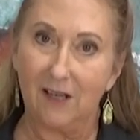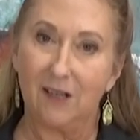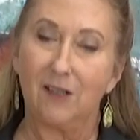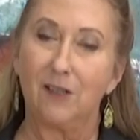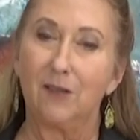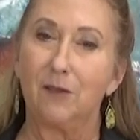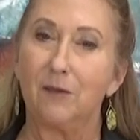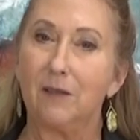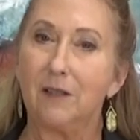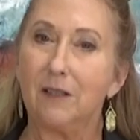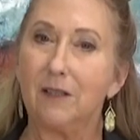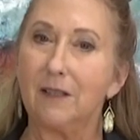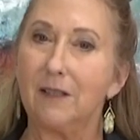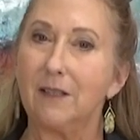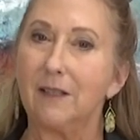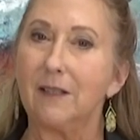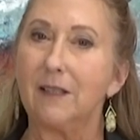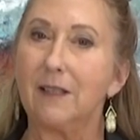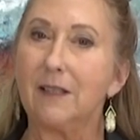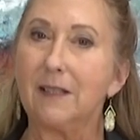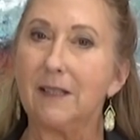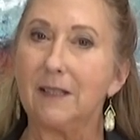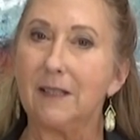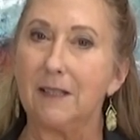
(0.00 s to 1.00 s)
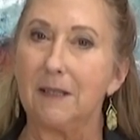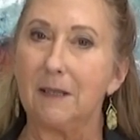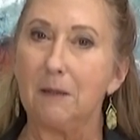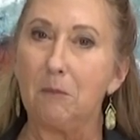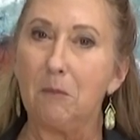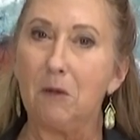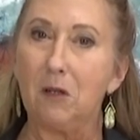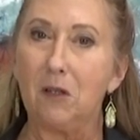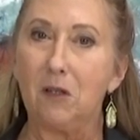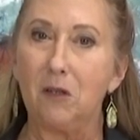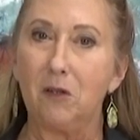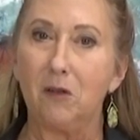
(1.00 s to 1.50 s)
So, this is a
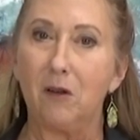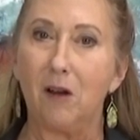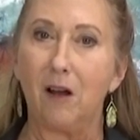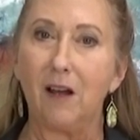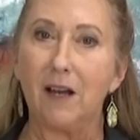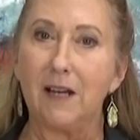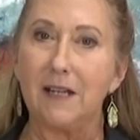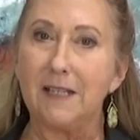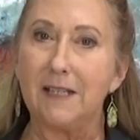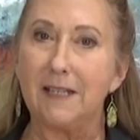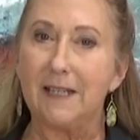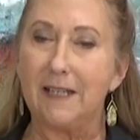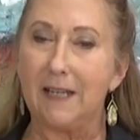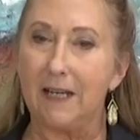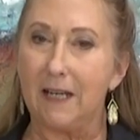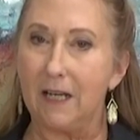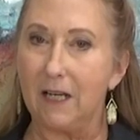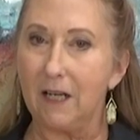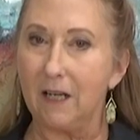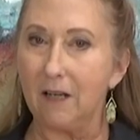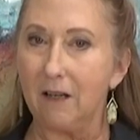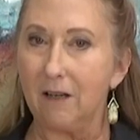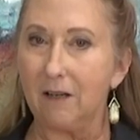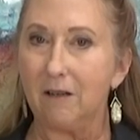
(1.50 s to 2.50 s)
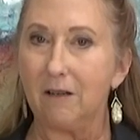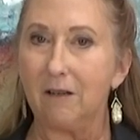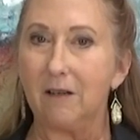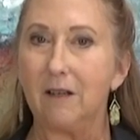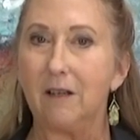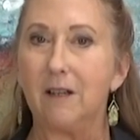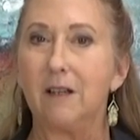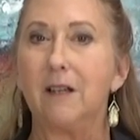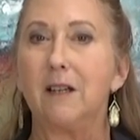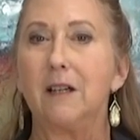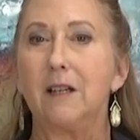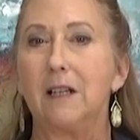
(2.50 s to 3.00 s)
similar idea,
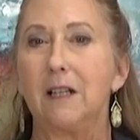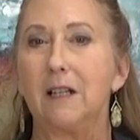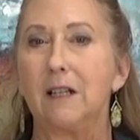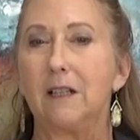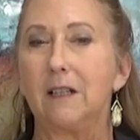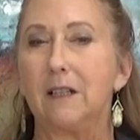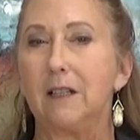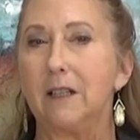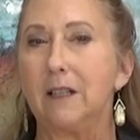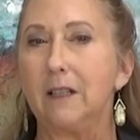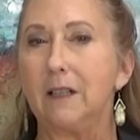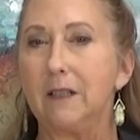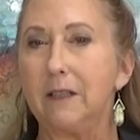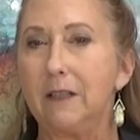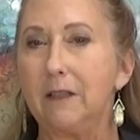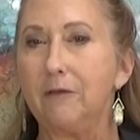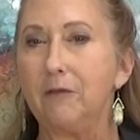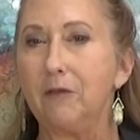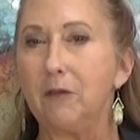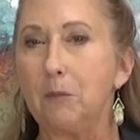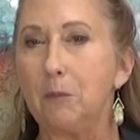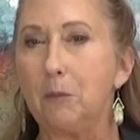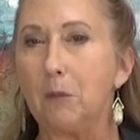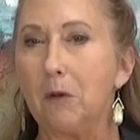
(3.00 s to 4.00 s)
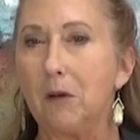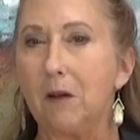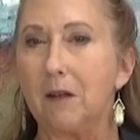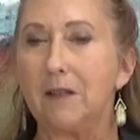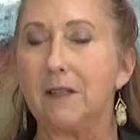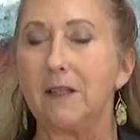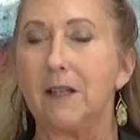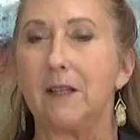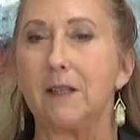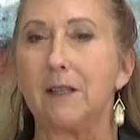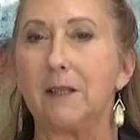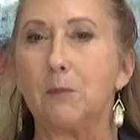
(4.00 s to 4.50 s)
a little different
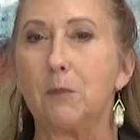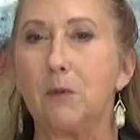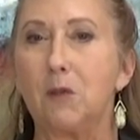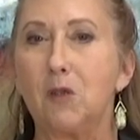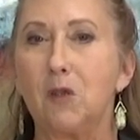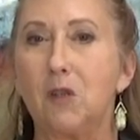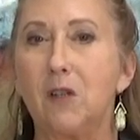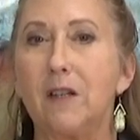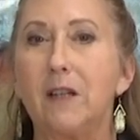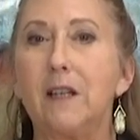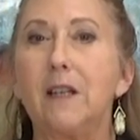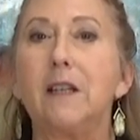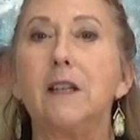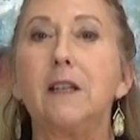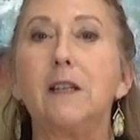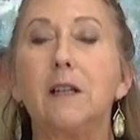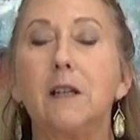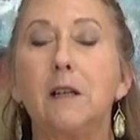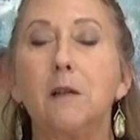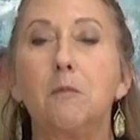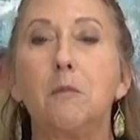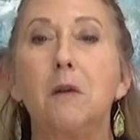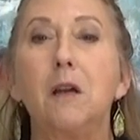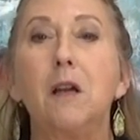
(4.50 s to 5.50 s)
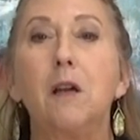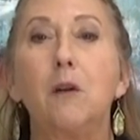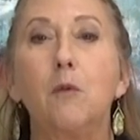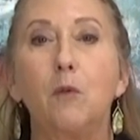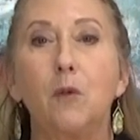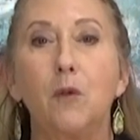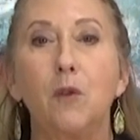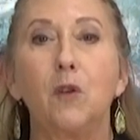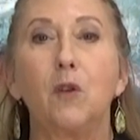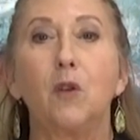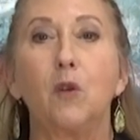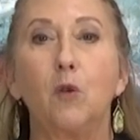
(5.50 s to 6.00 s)
process, but you're going to end up
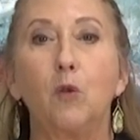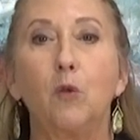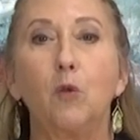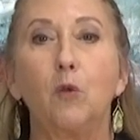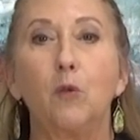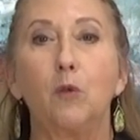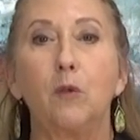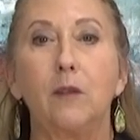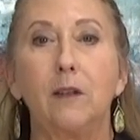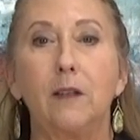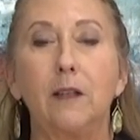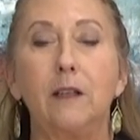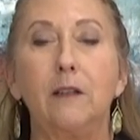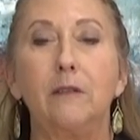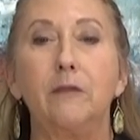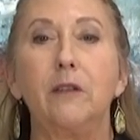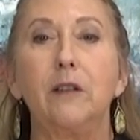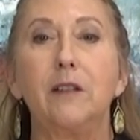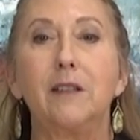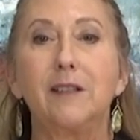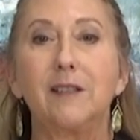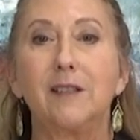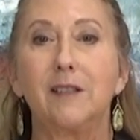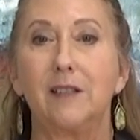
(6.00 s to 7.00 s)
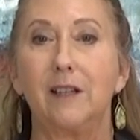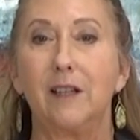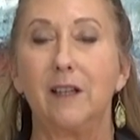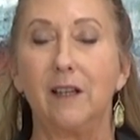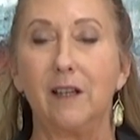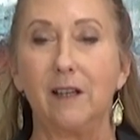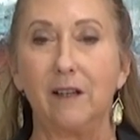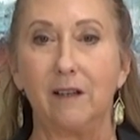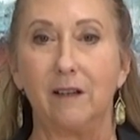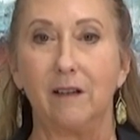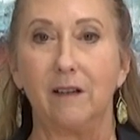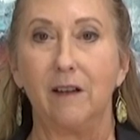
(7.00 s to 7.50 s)
with a gold leaf
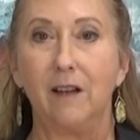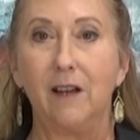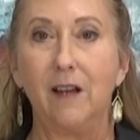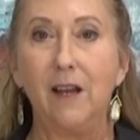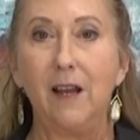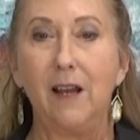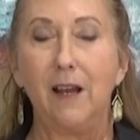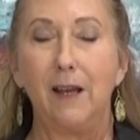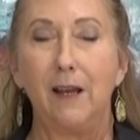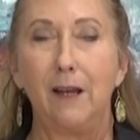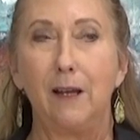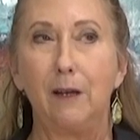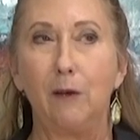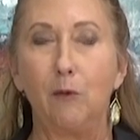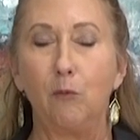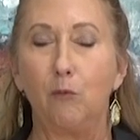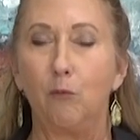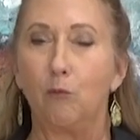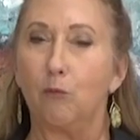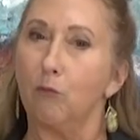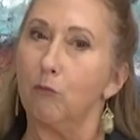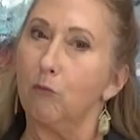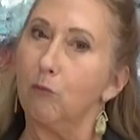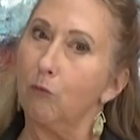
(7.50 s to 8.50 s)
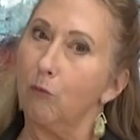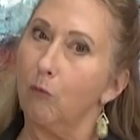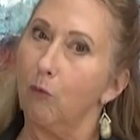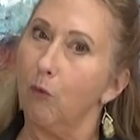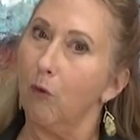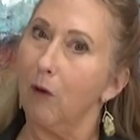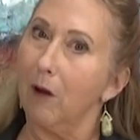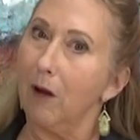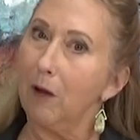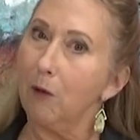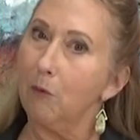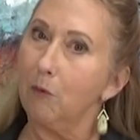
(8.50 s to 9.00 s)
skin. And
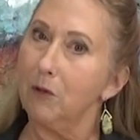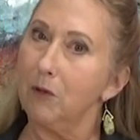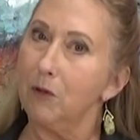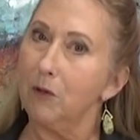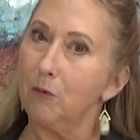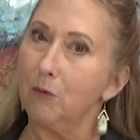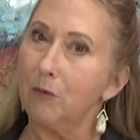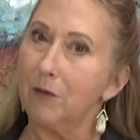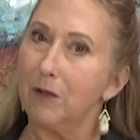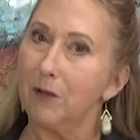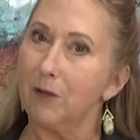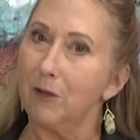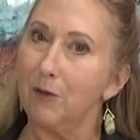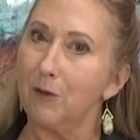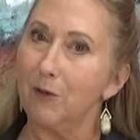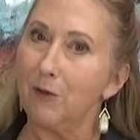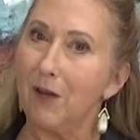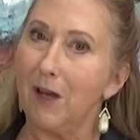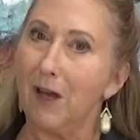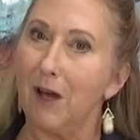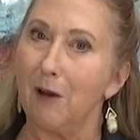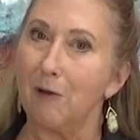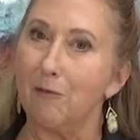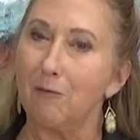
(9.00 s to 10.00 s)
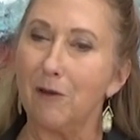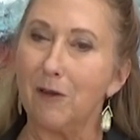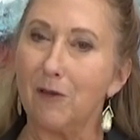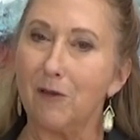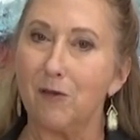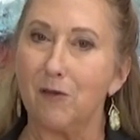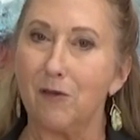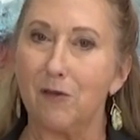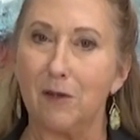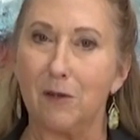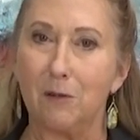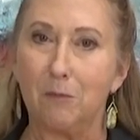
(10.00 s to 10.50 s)
why would you want to do that
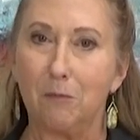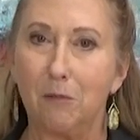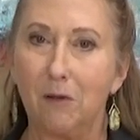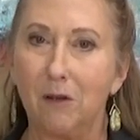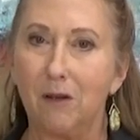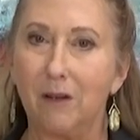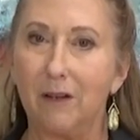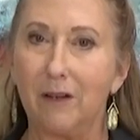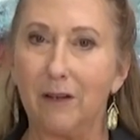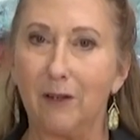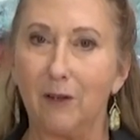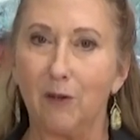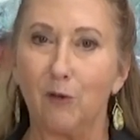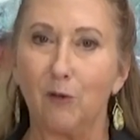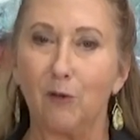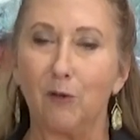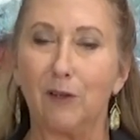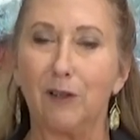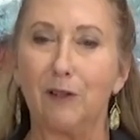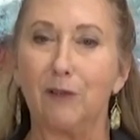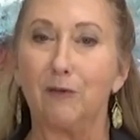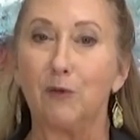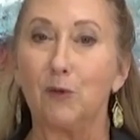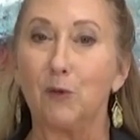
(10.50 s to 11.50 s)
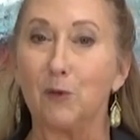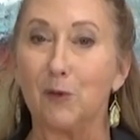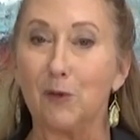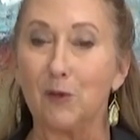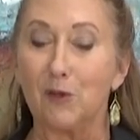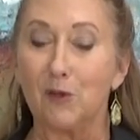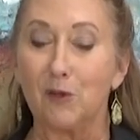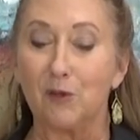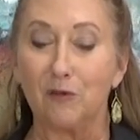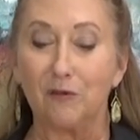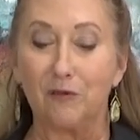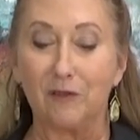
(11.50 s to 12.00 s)
rather than applying gold leaf to a
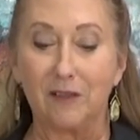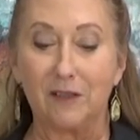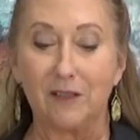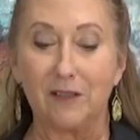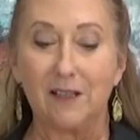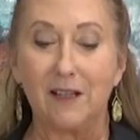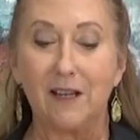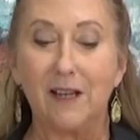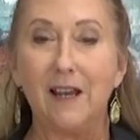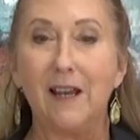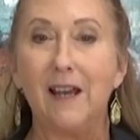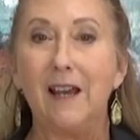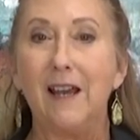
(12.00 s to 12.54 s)
surface?